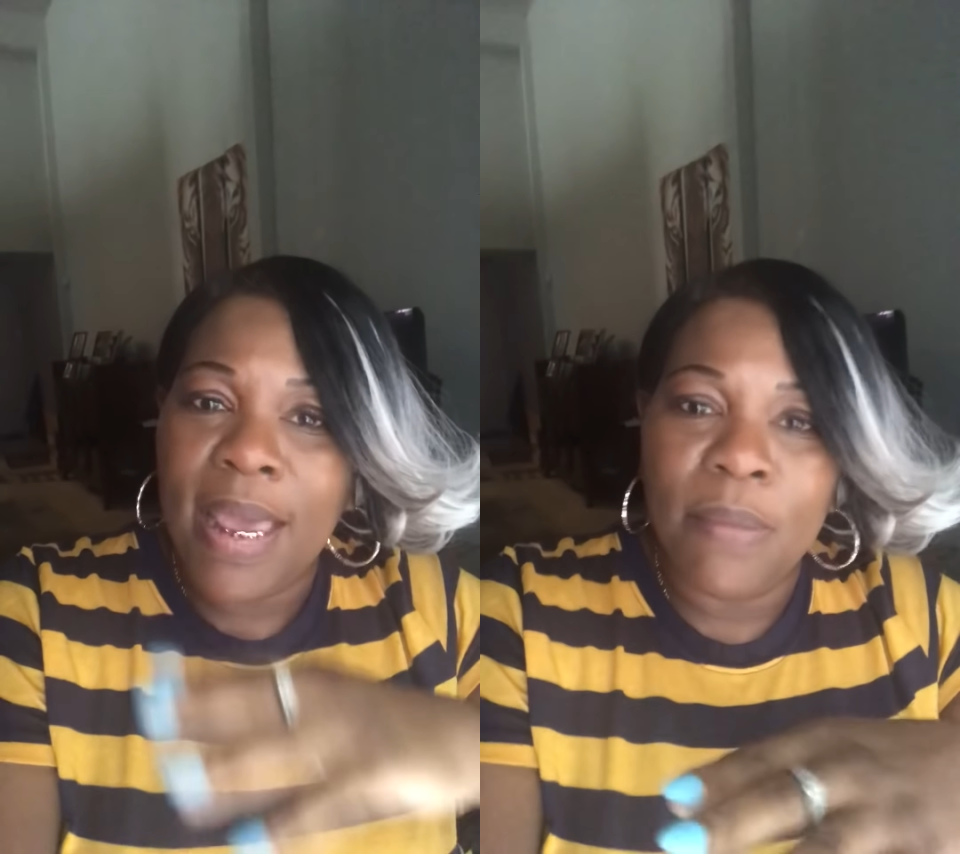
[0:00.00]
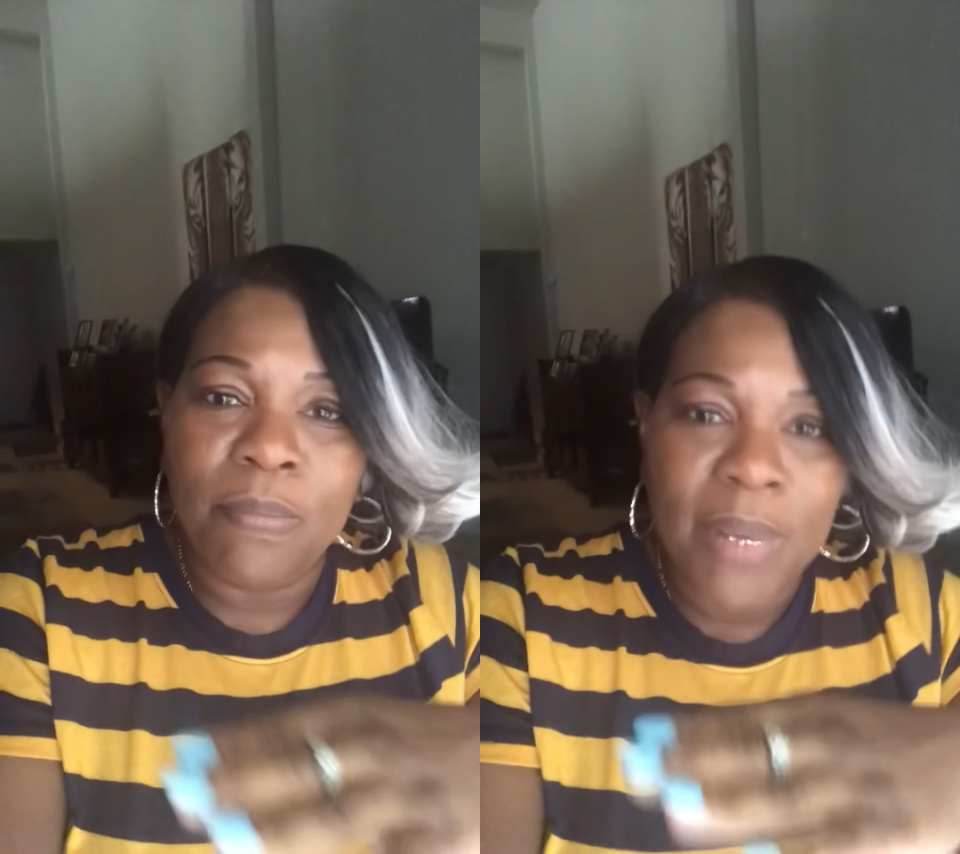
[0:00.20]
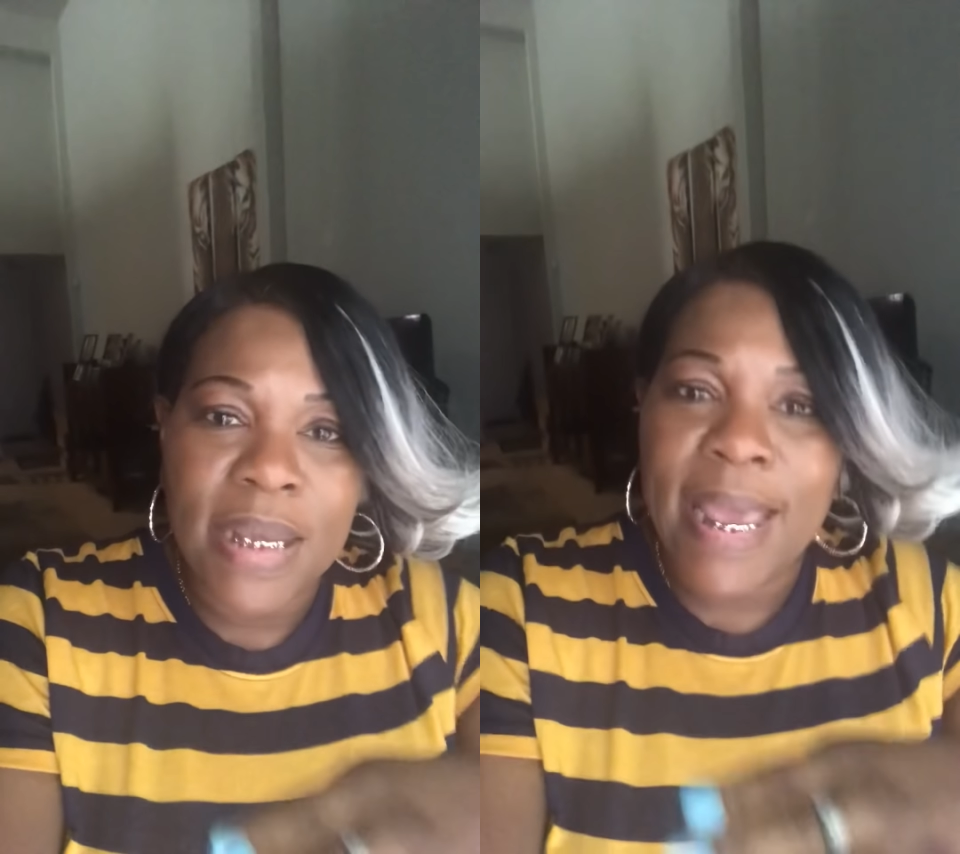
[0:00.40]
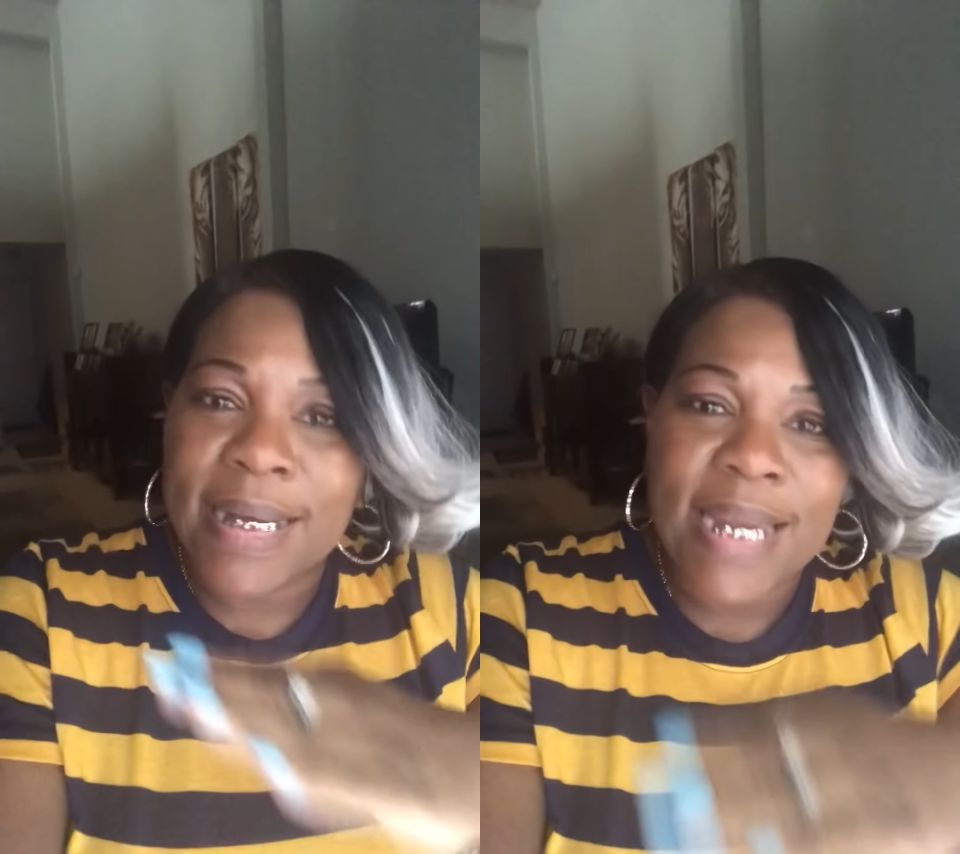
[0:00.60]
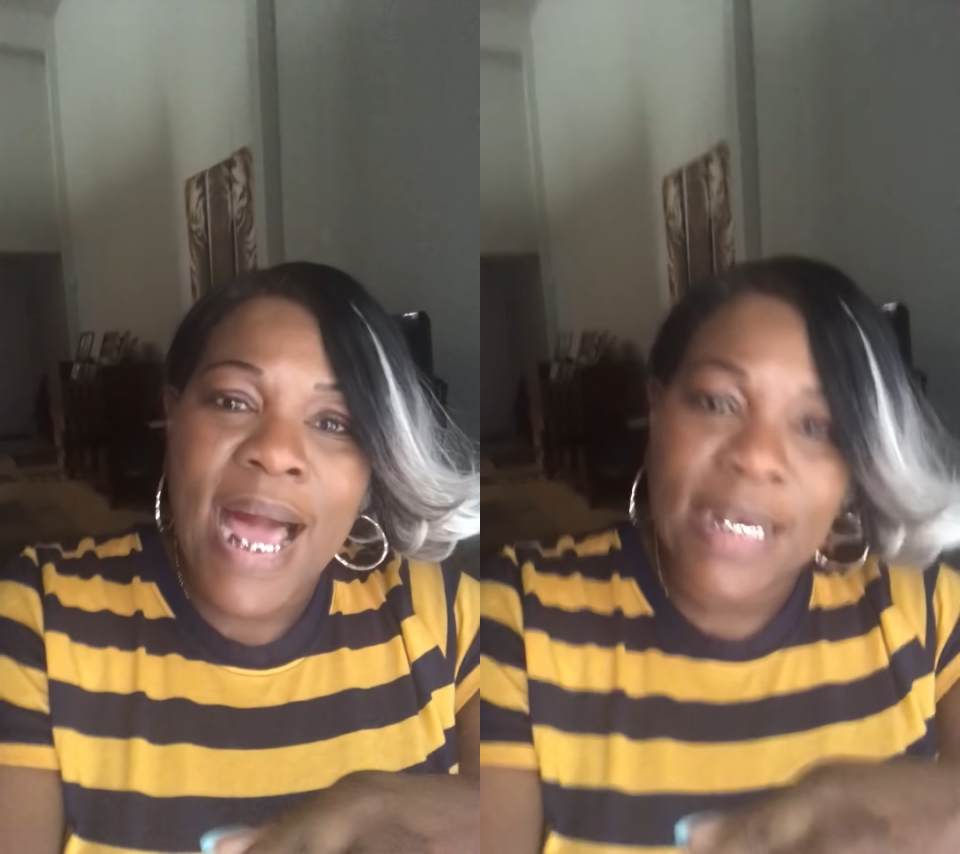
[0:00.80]
and
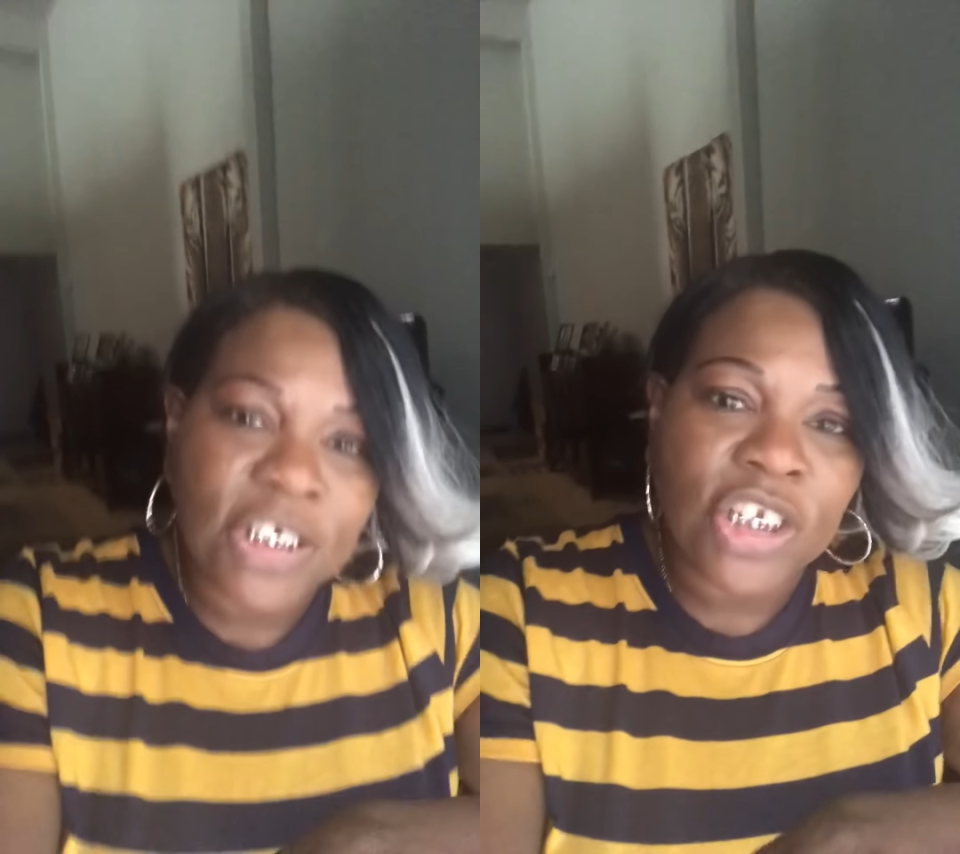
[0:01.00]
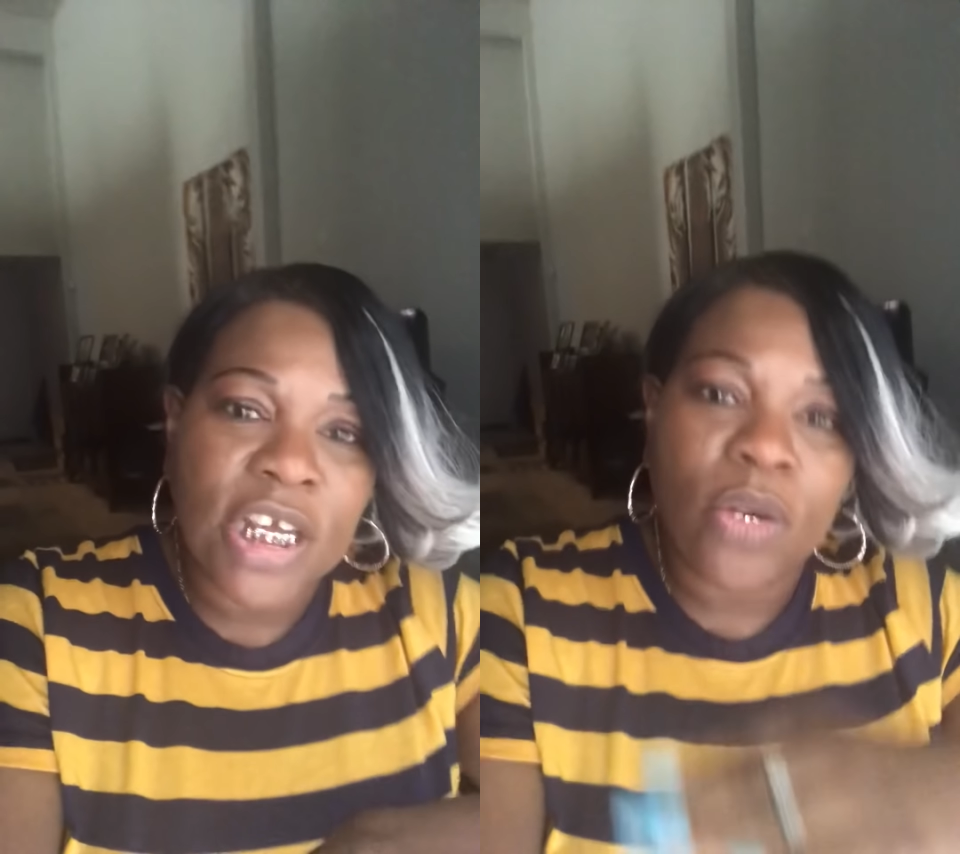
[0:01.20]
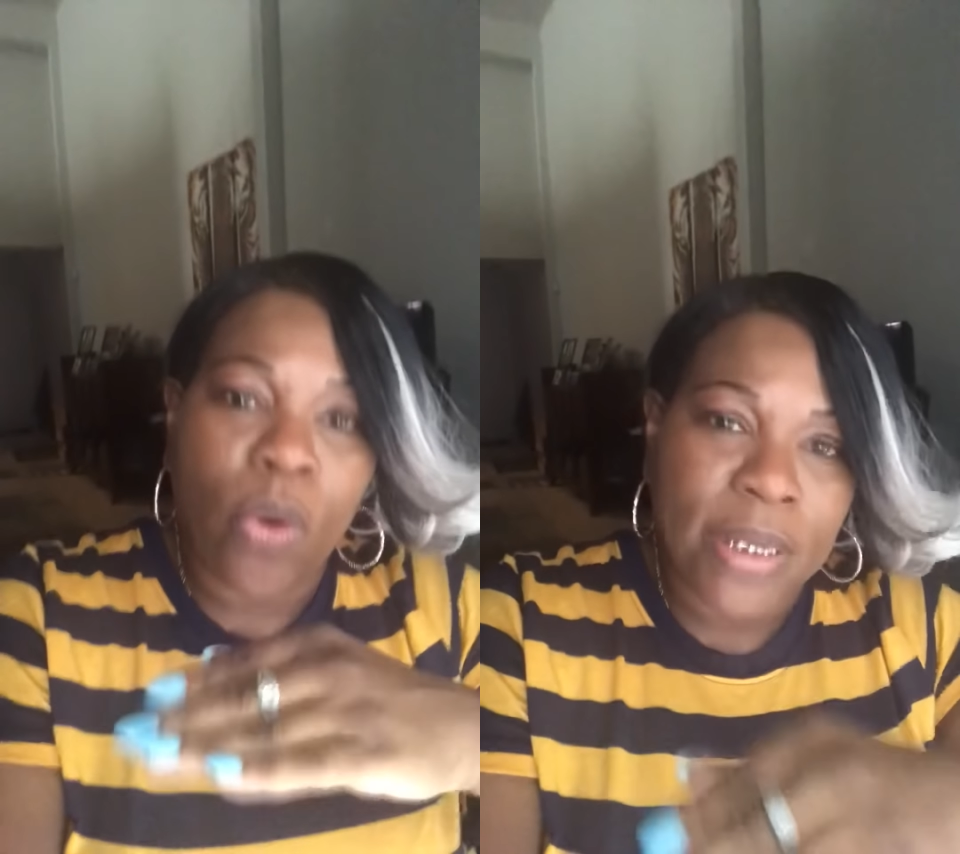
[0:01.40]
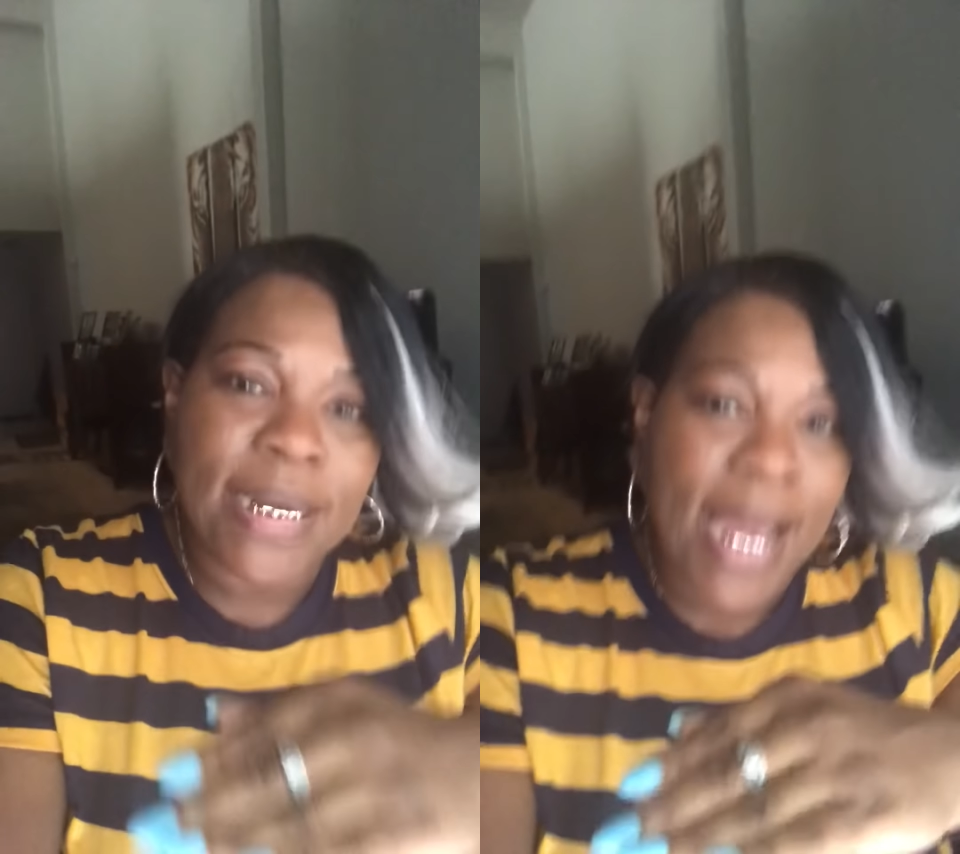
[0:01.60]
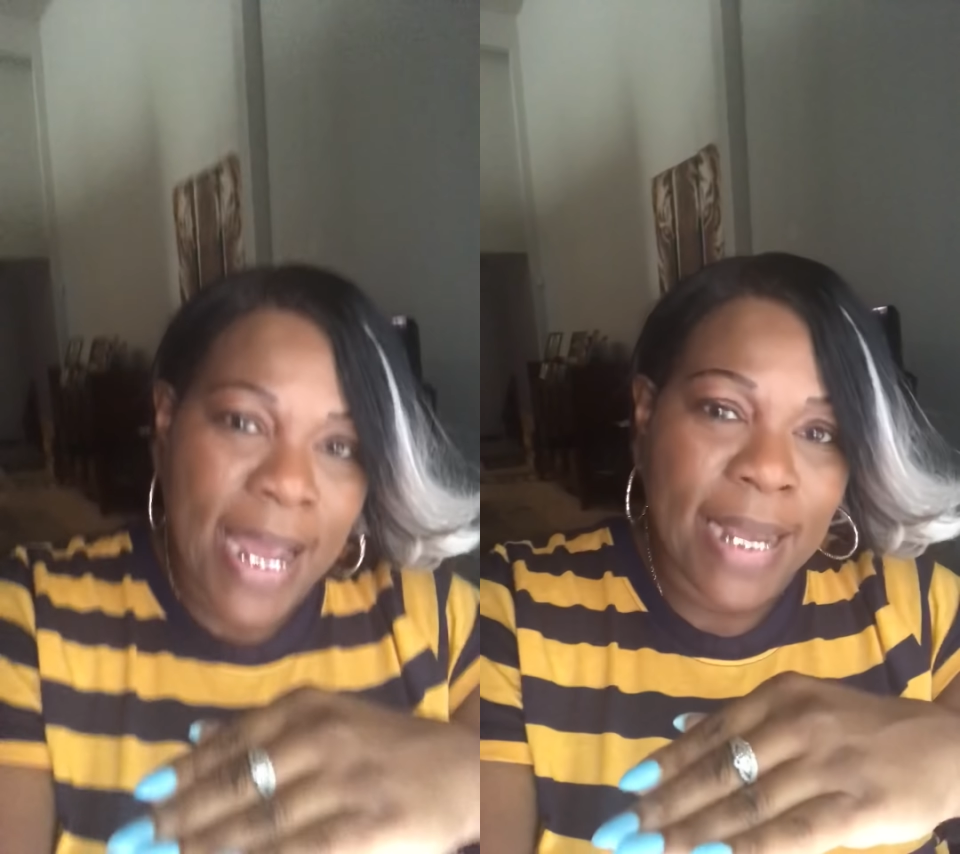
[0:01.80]
acknowledged it or
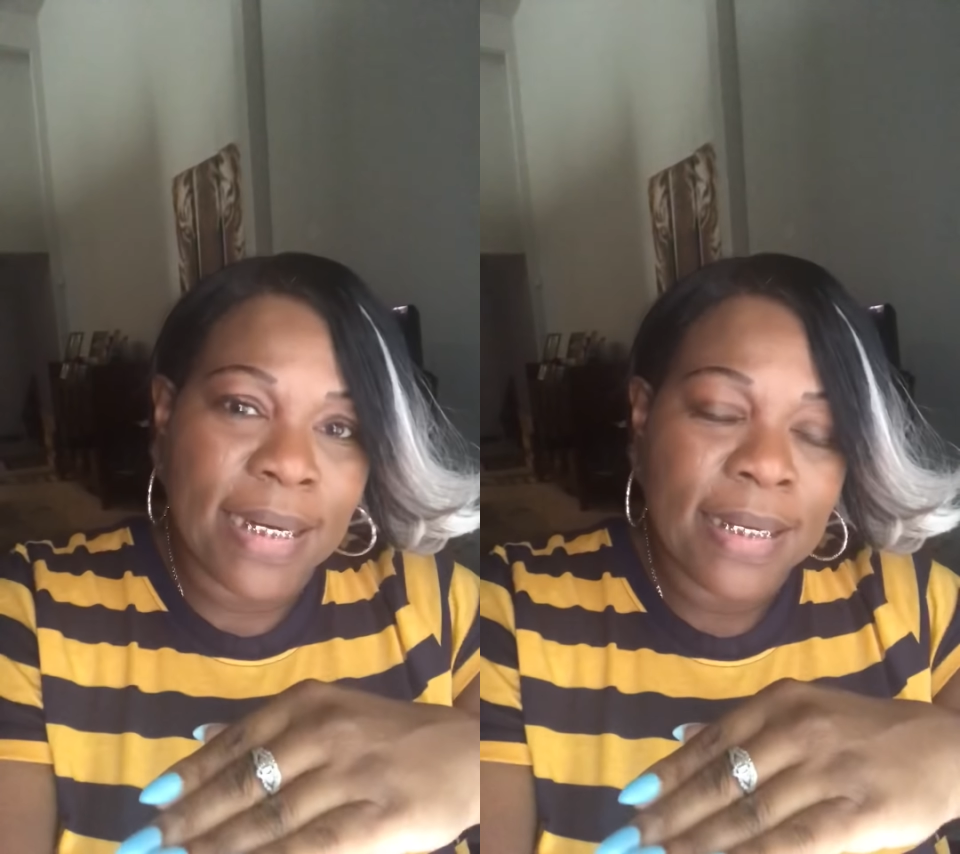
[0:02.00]
not.